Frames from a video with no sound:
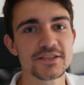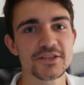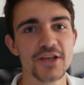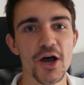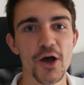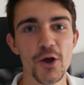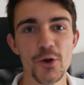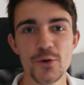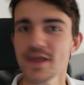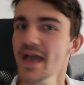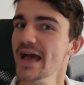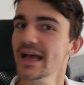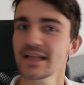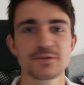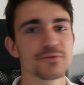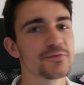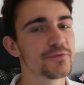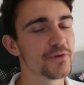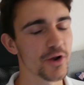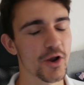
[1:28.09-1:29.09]
So yeah, it's
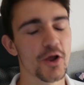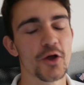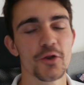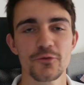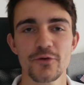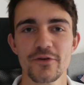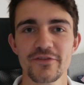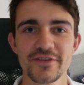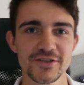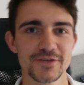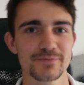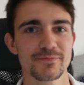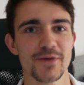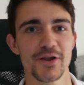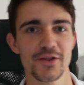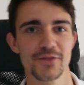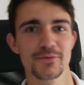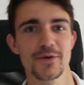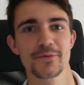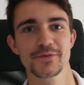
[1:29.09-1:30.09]
full on revision
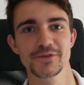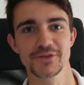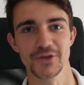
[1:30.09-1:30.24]
mode at the moment,